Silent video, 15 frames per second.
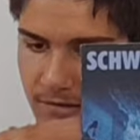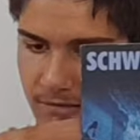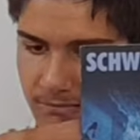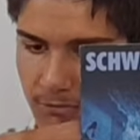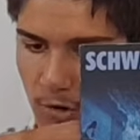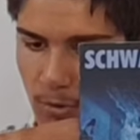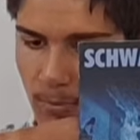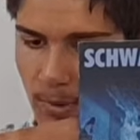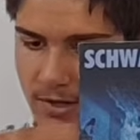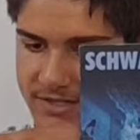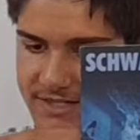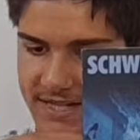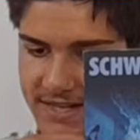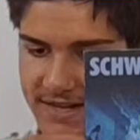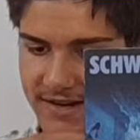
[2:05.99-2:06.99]

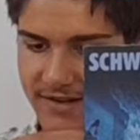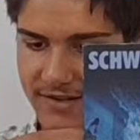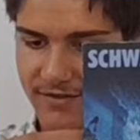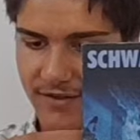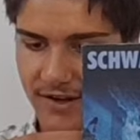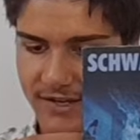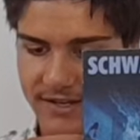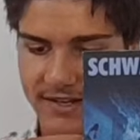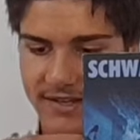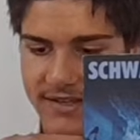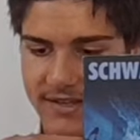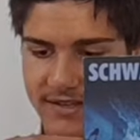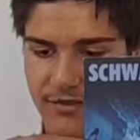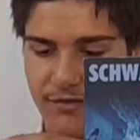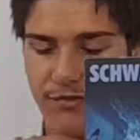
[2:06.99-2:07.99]
robotic
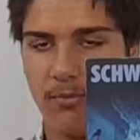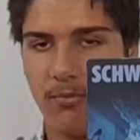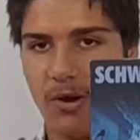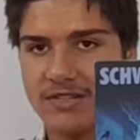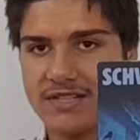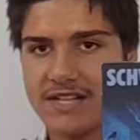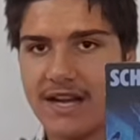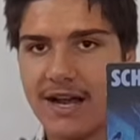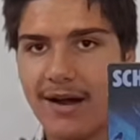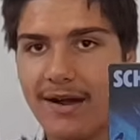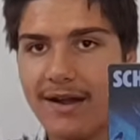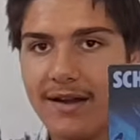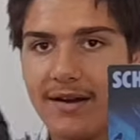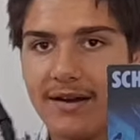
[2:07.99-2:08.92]
eye